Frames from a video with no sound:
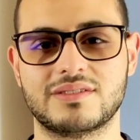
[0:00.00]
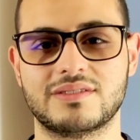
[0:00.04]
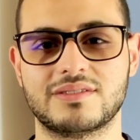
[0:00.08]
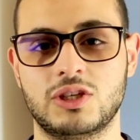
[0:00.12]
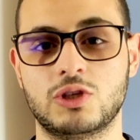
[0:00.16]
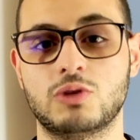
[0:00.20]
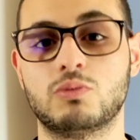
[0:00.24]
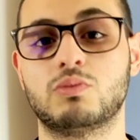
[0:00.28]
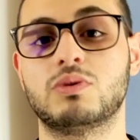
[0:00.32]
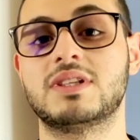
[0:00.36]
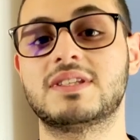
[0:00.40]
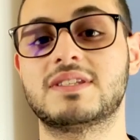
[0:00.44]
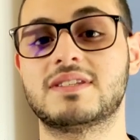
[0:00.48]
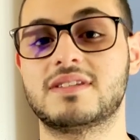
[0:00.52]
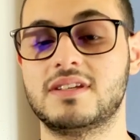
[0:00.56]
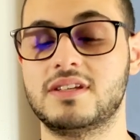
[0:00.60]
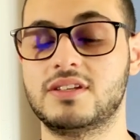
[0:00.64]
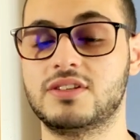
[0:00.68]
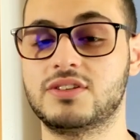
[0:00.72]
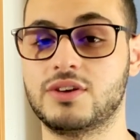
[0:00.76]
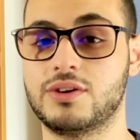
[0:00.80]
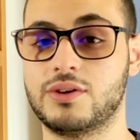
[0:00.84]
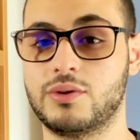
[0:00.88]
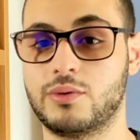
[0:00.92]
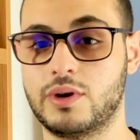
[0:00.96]
you will see
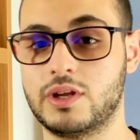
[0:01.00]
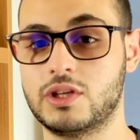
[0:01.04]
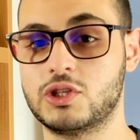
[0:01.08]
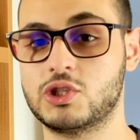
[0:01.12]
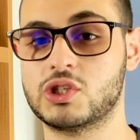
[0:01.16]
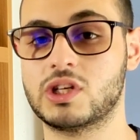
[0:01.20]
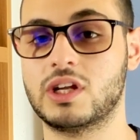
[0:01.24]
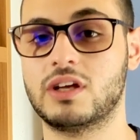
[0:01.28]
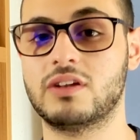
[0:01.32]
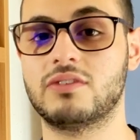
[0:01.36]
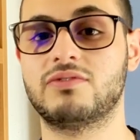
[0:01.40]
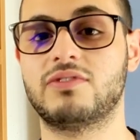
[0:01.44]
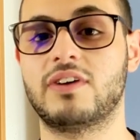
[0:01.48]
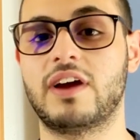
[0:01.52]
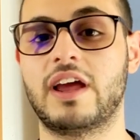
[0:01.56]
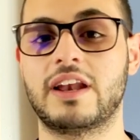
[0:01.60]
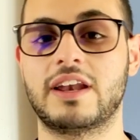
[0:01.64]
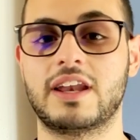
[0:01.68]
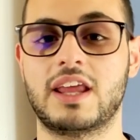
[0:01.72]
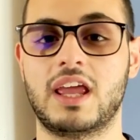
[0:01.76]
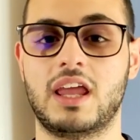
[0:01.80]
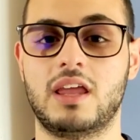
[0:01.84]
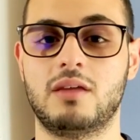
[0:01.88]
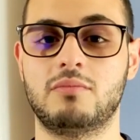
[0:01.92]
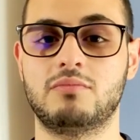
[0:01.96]
the original file
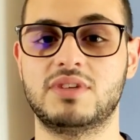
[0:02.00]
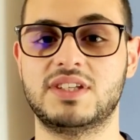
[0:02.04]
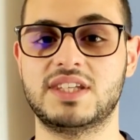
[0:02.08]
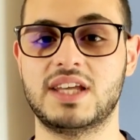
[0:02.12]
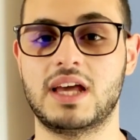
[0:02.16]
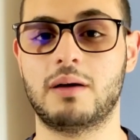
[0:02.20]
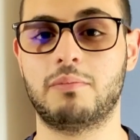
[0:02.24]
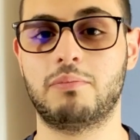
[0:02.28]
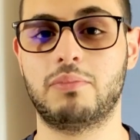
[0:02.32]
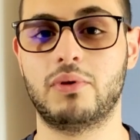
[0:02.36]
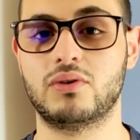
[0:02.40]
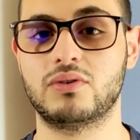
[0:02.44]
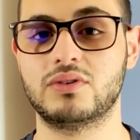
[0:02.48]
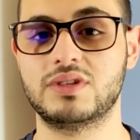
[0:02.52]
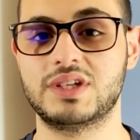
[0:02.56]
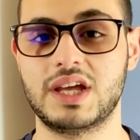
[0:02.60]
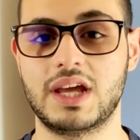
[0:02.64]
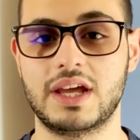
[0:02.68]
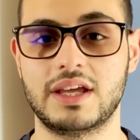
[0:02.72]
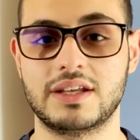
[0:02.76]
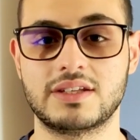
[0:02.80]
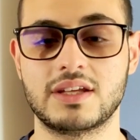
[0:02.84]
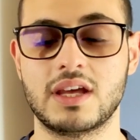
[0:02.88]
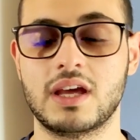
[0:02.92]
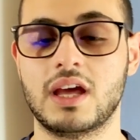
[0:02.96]
name, the upload
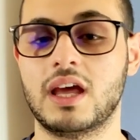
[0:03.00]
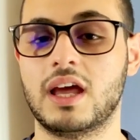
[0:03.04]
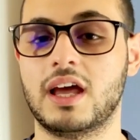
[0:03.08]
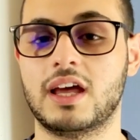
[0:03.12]
date,